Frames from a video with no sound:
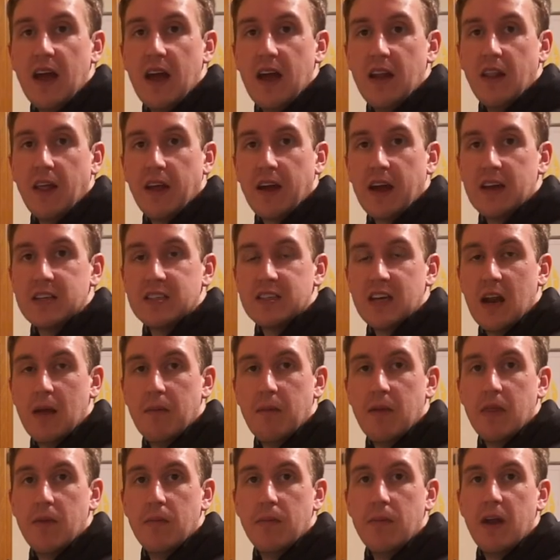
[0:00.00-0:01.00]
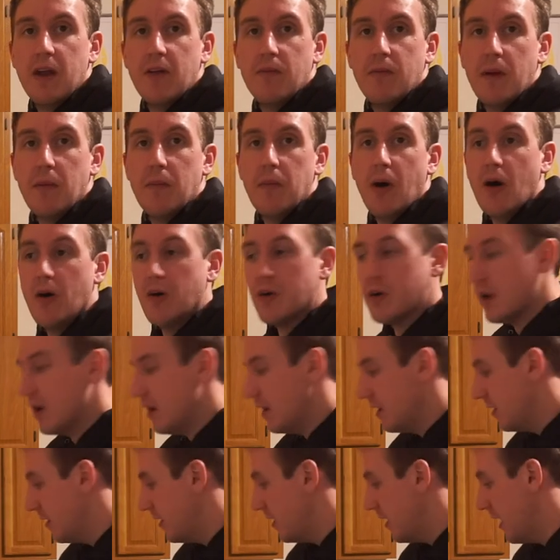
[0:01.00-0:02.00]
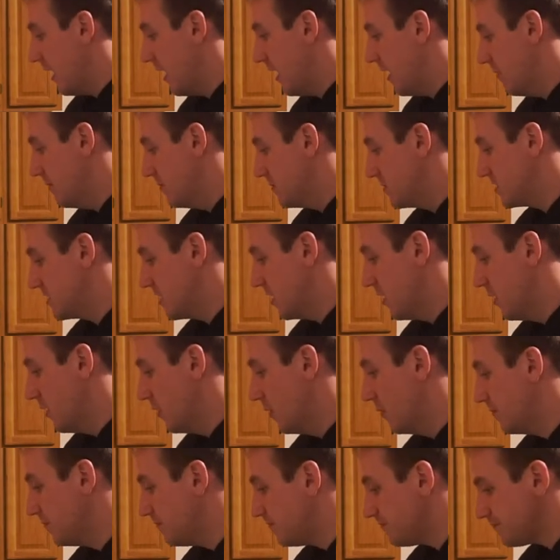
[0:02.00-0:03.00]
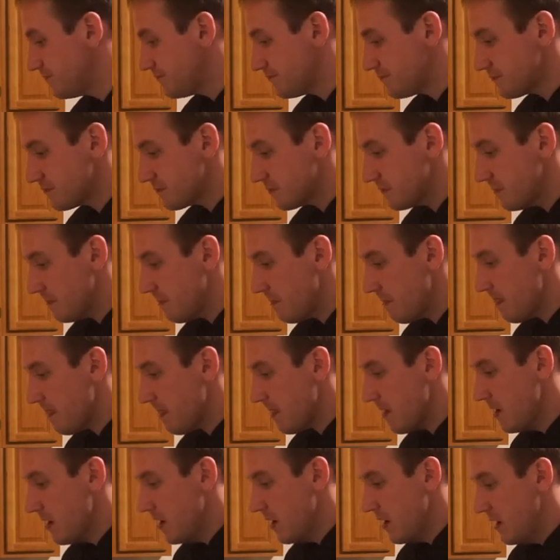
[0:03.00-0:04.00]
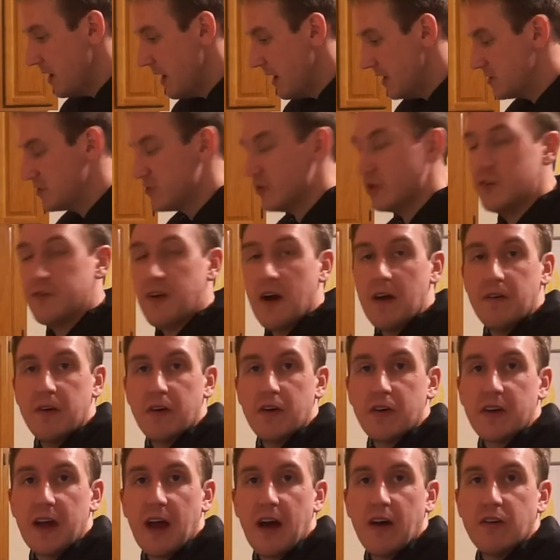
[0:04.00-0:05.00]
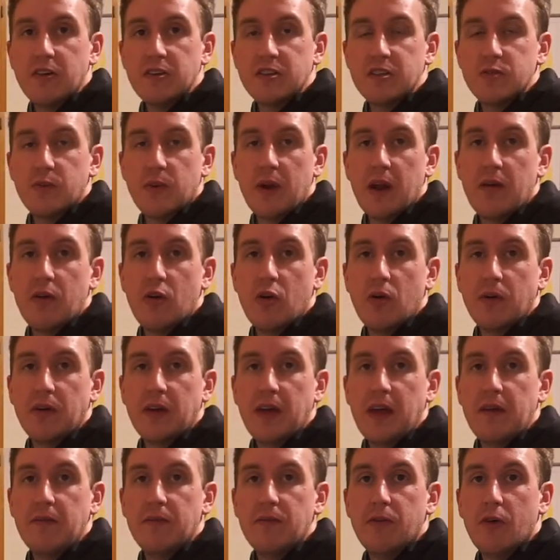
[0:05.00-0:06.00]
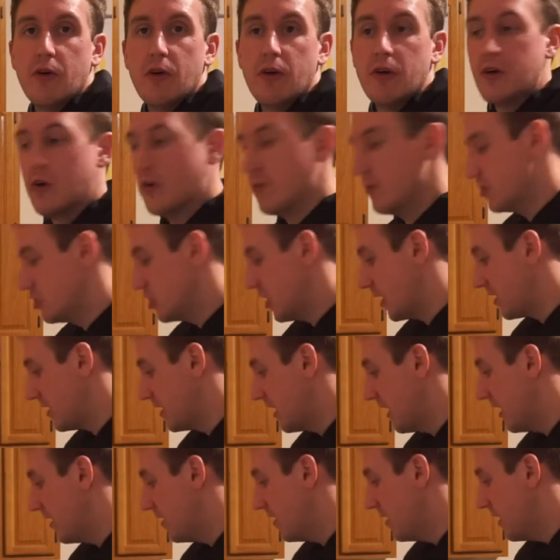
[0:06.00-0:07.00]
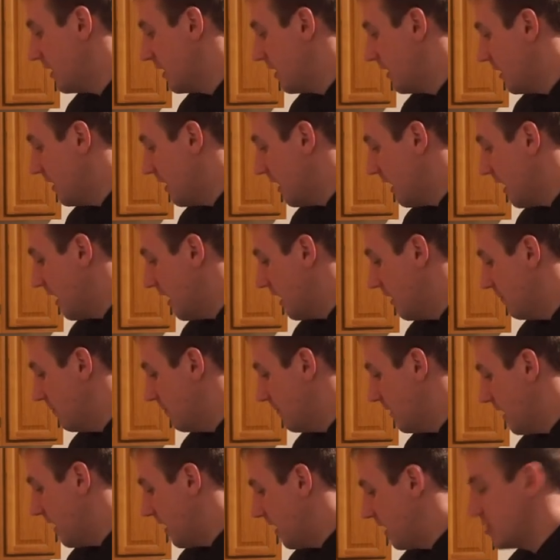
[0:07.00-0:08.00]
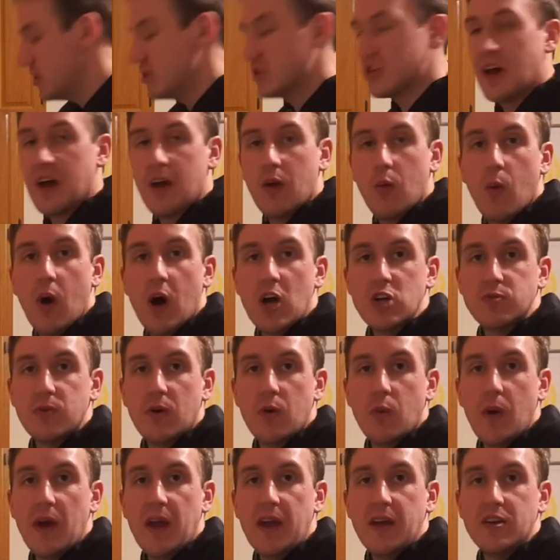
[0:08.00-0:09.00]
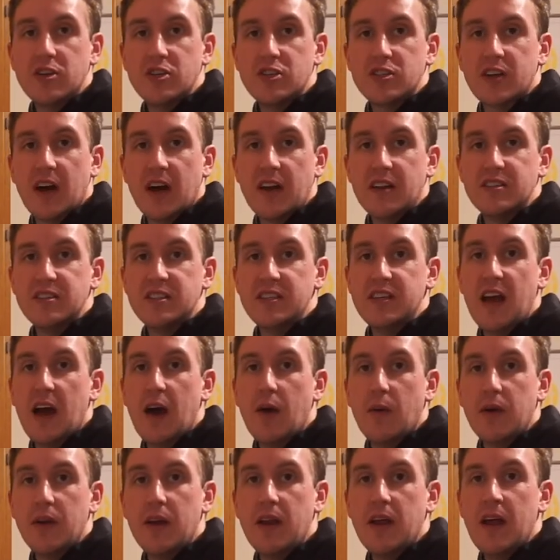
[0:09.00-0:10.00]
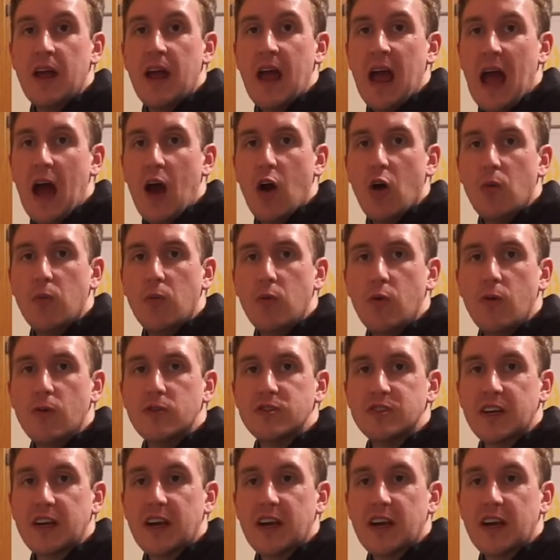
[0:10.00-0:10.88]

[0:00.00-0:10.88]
And like I said, I'm in the mid of my bulk. So it's 3,500 calories is what I normally aim for, normally try to get. And I just kind of watch my weight and just kind of see how it moves.